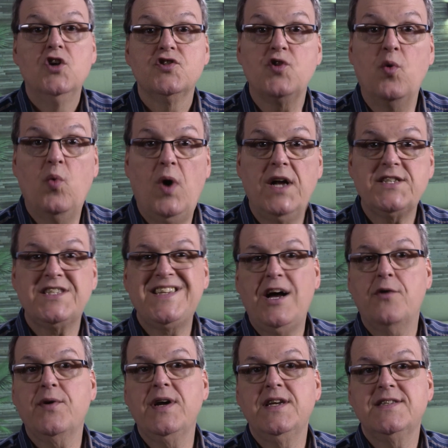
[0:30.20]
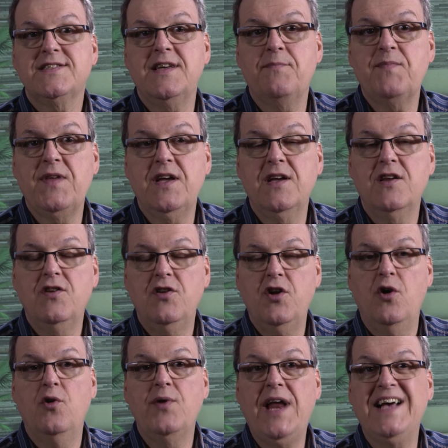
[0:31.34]
So Watchtower is something
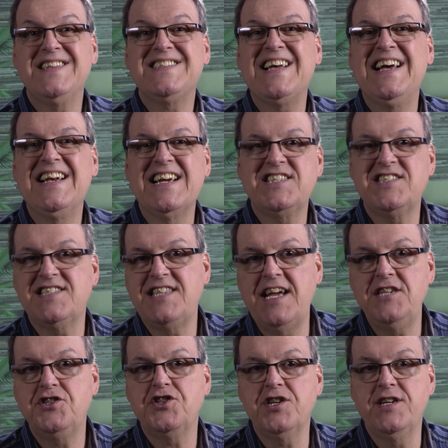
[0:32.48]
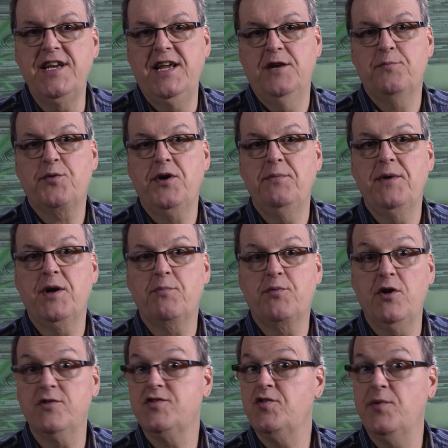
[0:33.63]
known as an extension in Premiere
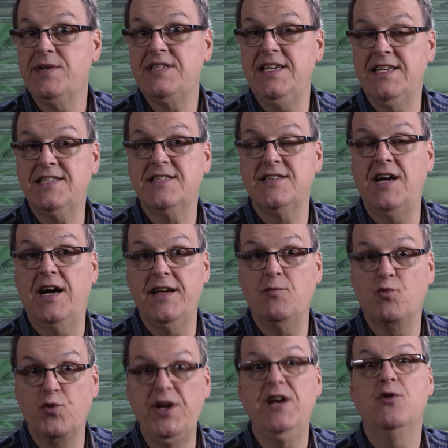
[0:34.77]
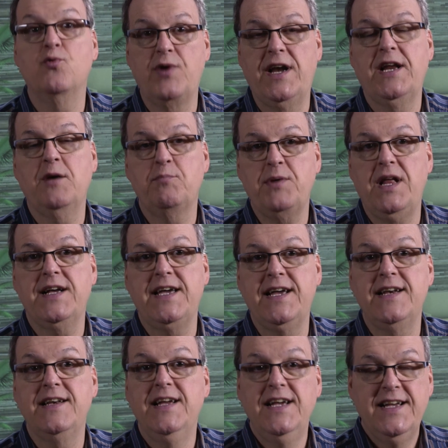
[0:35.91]
Pro. So it's a real running
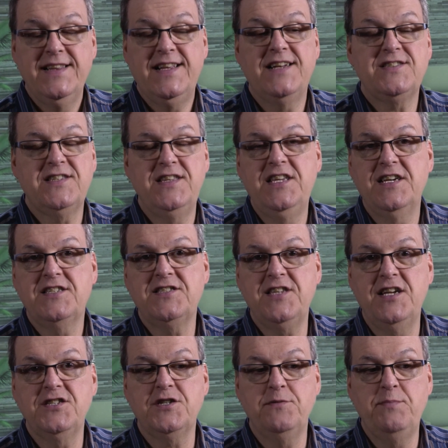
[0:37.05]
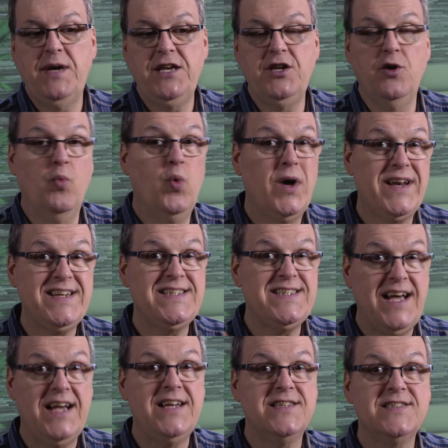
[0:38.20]
plugin that's in the extension menu. What it
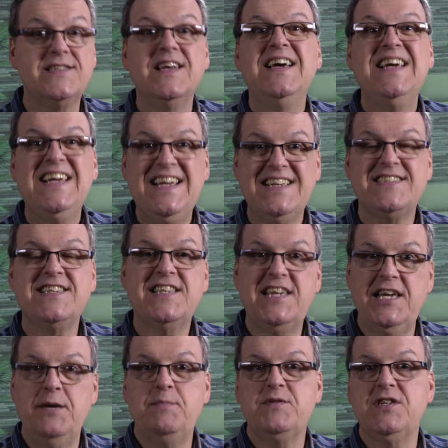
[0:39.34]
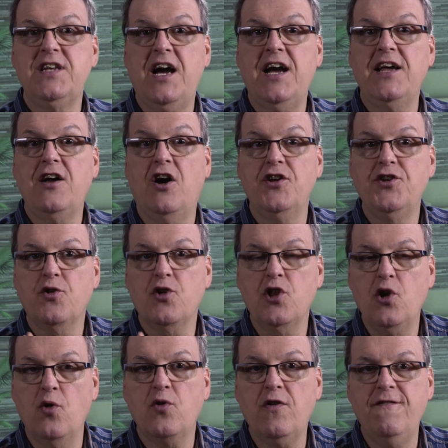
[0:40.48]
does is it keeps an eye on your
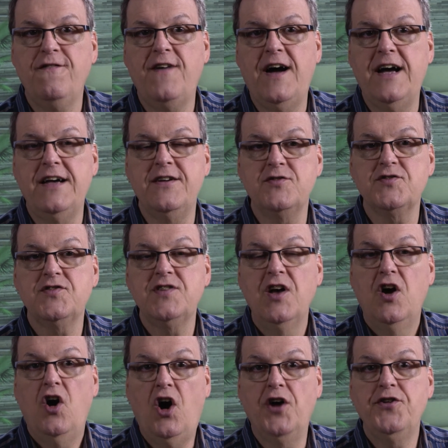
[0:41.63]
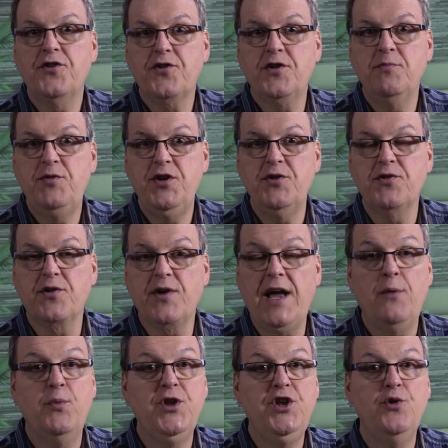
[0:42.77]
local files on your computer,
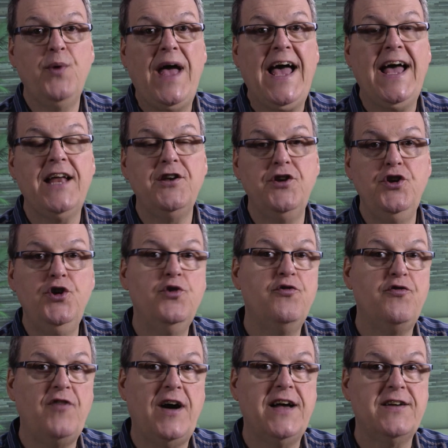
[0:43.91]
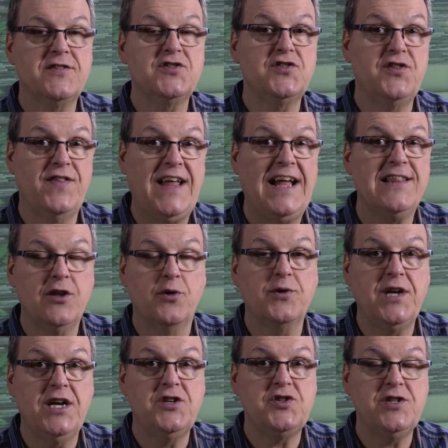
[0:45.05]
and when you add new files to that
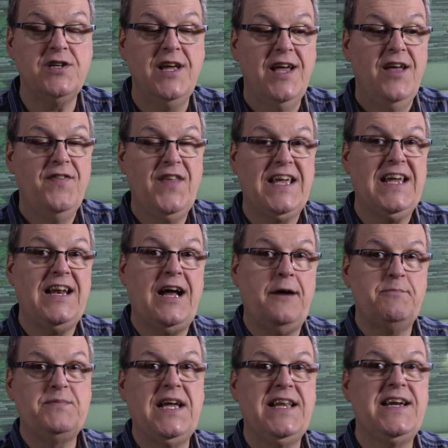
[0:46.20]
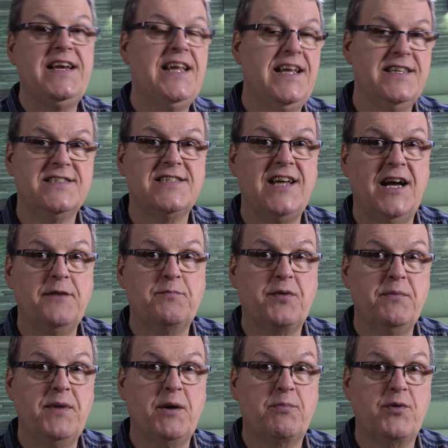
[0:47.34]
location, they get updated inside
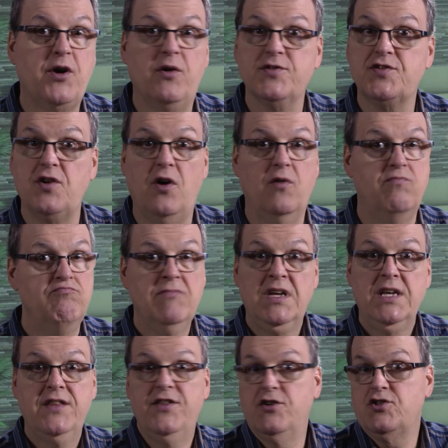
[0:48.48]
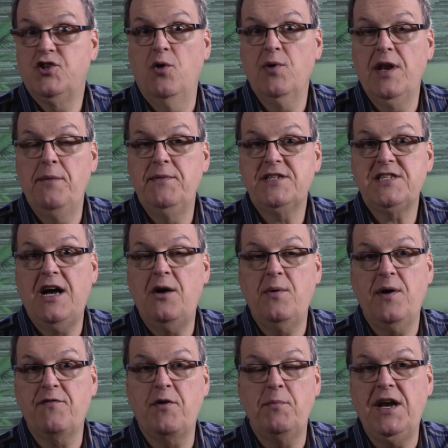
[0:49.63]
Premiere Pro. So there's no limit to
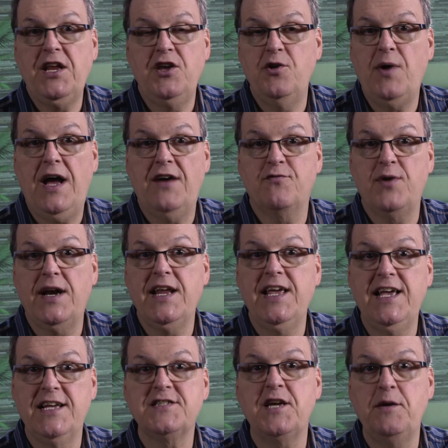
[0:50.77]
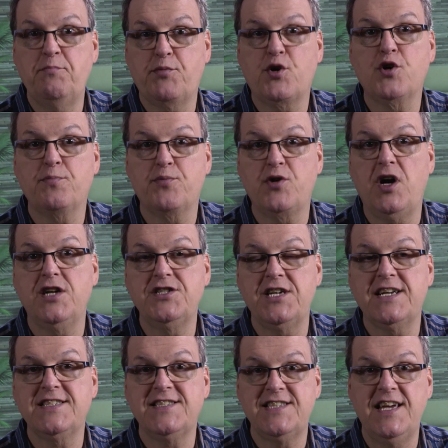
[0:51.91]
however many you have running. It's a per
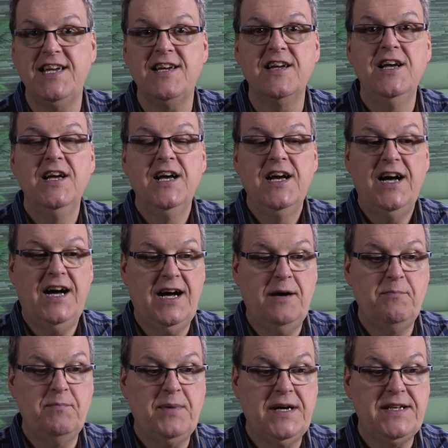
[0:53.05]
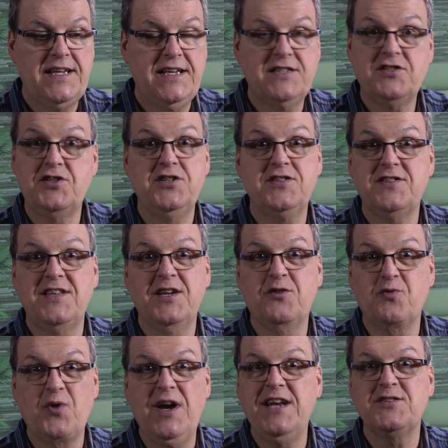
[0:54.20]
project sync, but it's just the
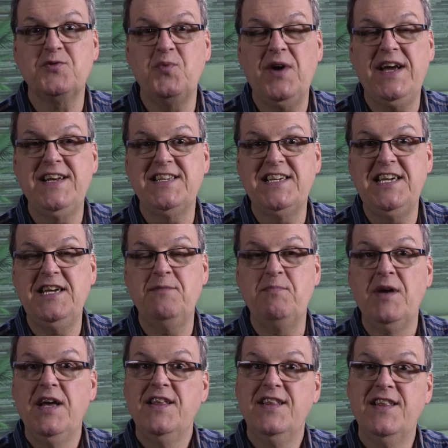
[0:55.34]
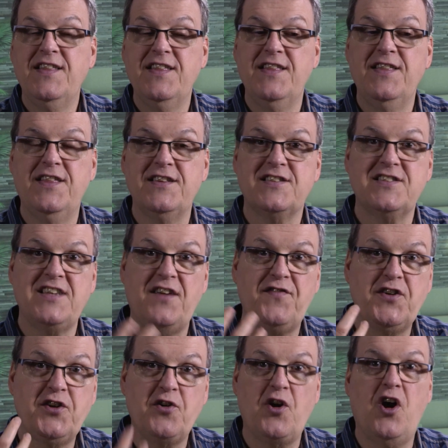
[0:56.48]
greatest way to keep the
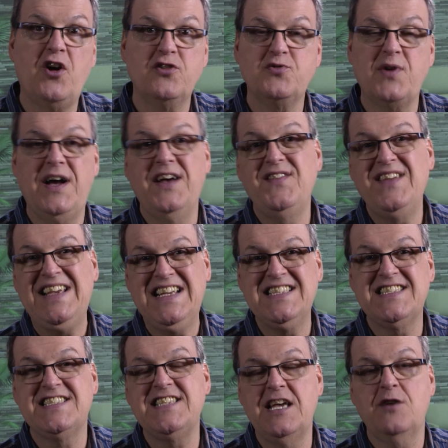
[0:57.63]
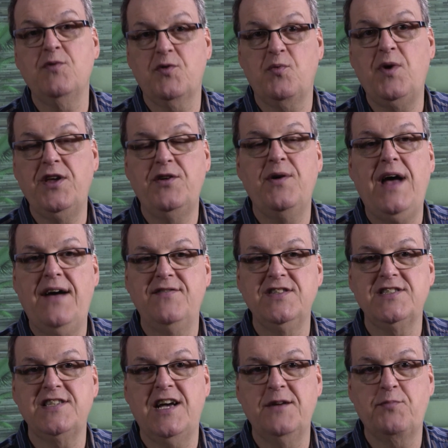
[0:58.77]
stuff on your hard drive in sync with what you have
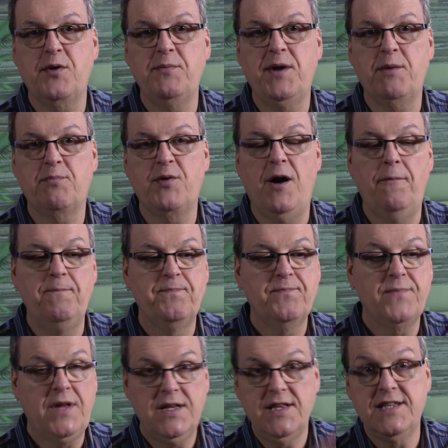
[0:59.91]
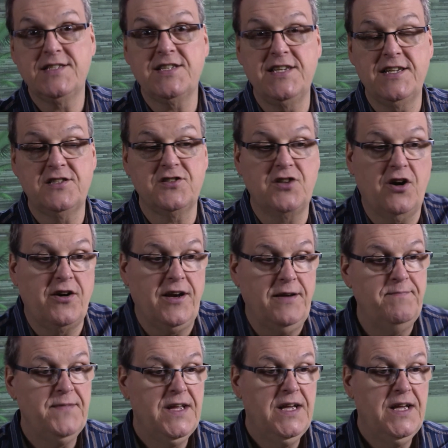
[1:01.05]
inside Premiere Pro. Let's get it started.